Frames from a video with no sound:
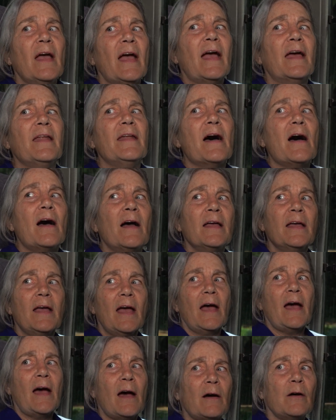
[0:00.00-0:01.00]
And I
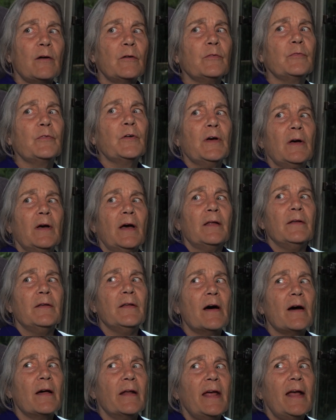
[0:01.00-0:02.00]
have
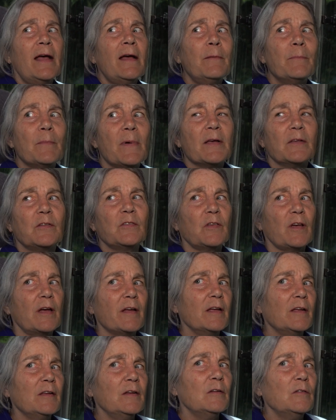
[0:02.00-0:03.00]
not had my
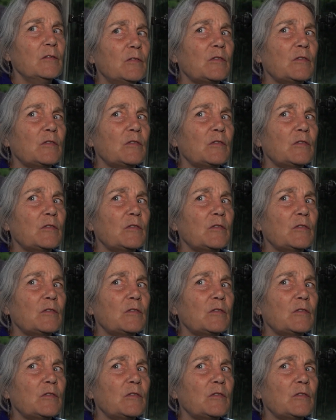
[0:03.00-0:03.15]
sight,